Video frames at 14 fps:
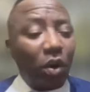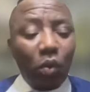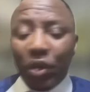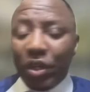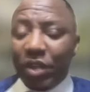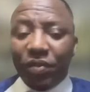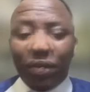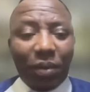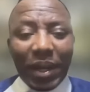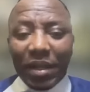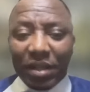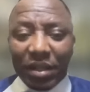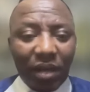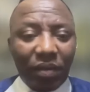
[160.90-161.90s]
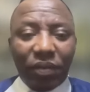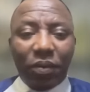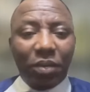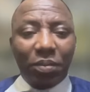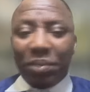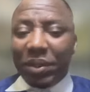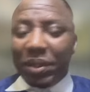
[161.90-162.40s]
wish for myself
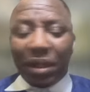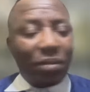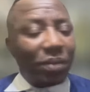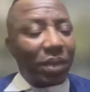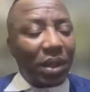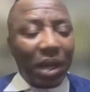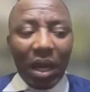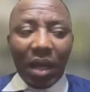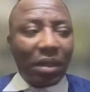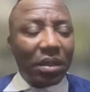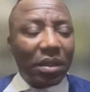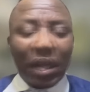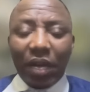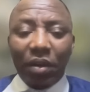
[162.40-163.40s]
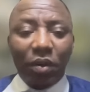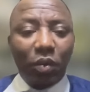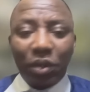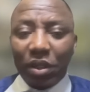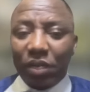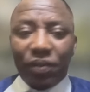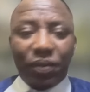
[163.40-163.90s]
what Peter Obi had. I don't
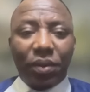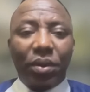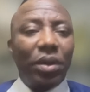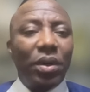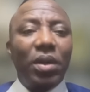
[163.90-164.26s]
wish for